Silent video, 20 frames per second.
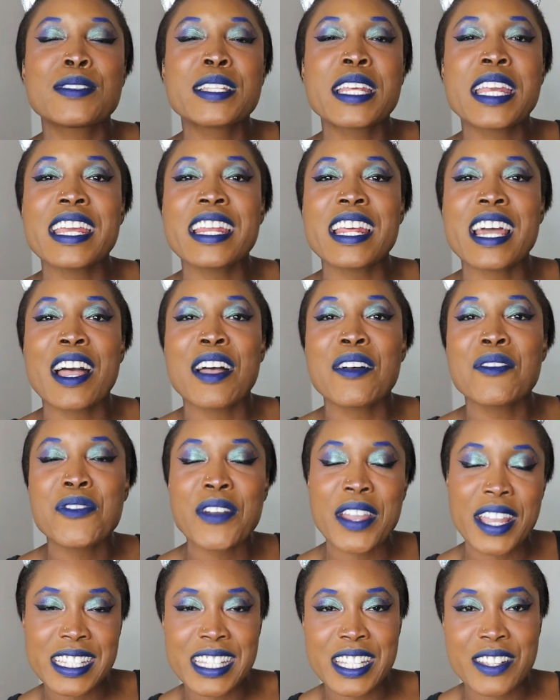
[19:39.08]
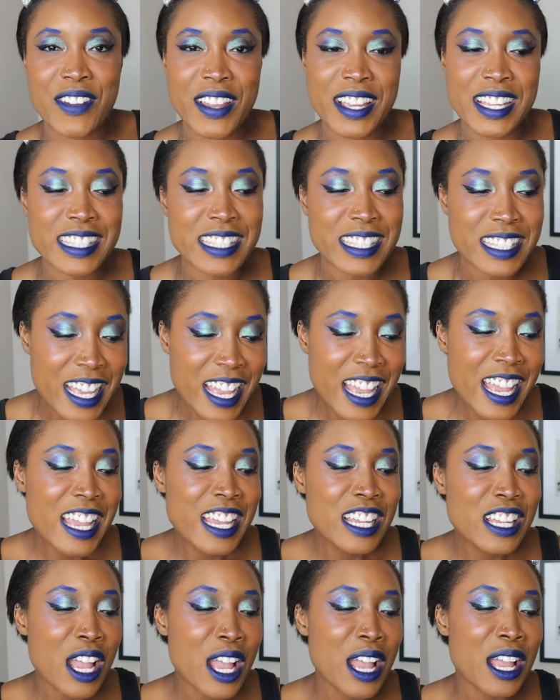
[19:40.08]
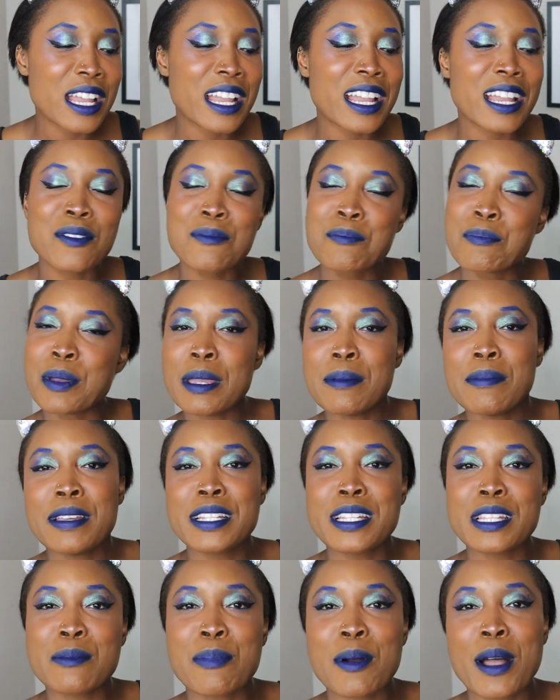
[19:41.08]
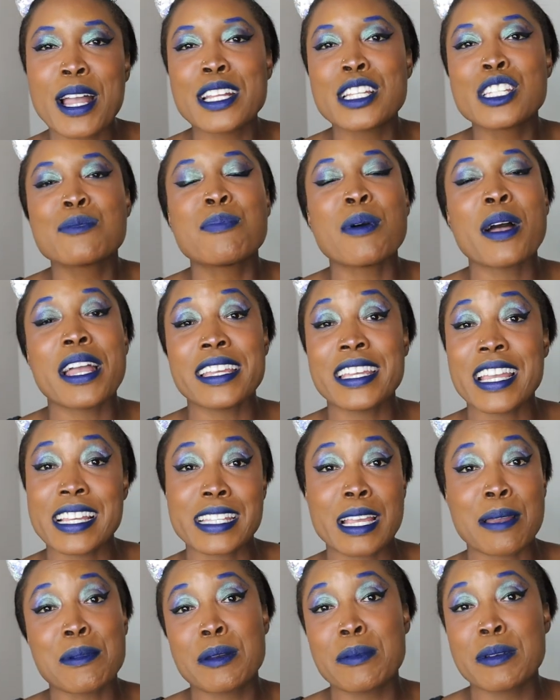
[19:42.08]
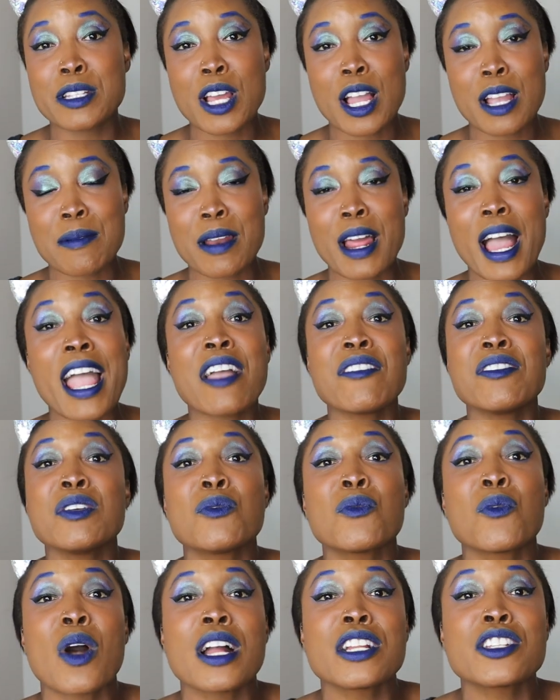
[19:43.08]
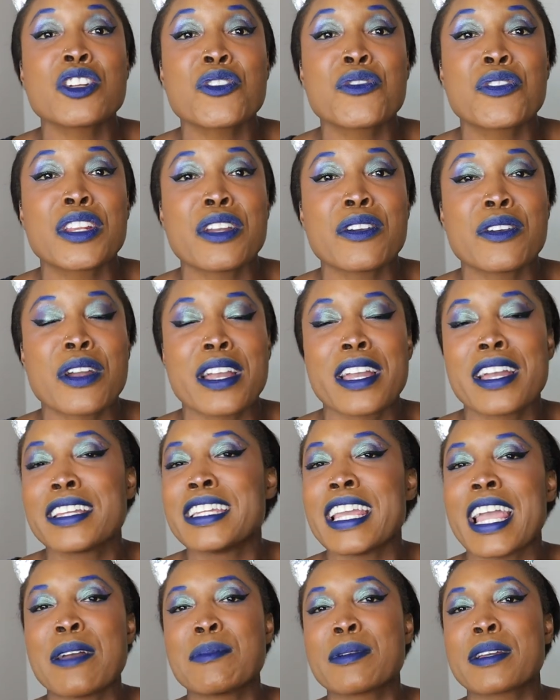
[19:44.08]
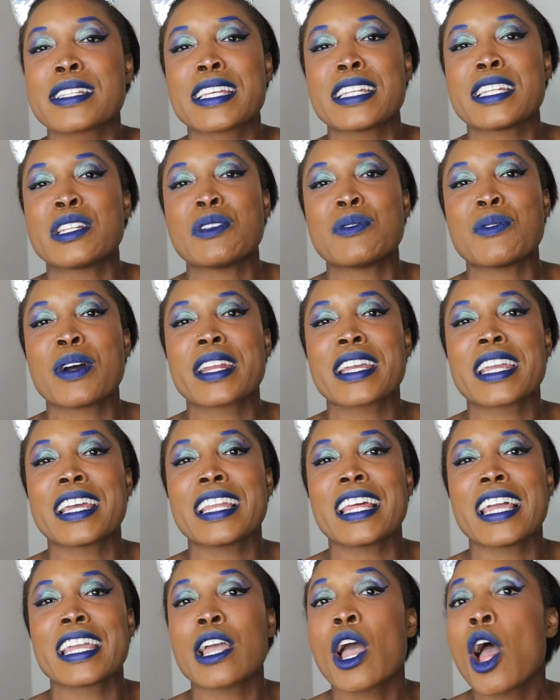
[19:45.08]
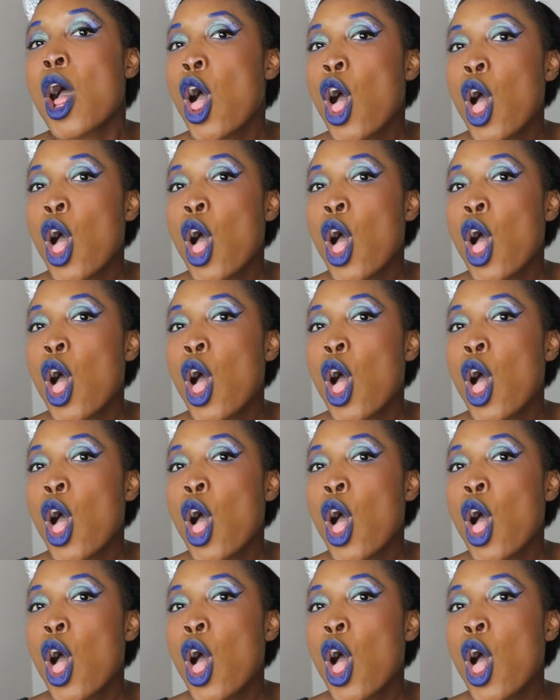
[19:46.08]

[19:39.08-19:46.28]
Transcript: Tina Fancy Face uh, beat me to the punch, but yes, I'm gonna be talking about it. I haven't even watched her video yet because I didn't wanna get like,